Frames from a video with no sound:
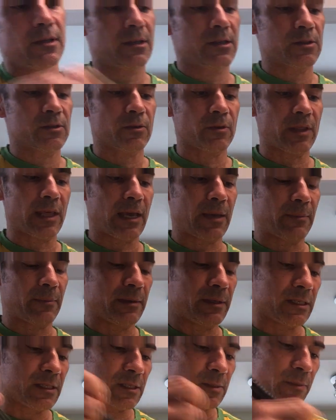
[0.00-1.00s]
So that
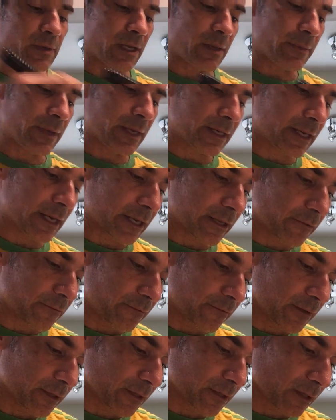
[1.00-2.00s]
means my magnetic
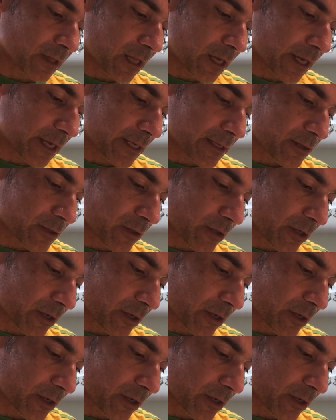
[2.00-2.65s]
field lines are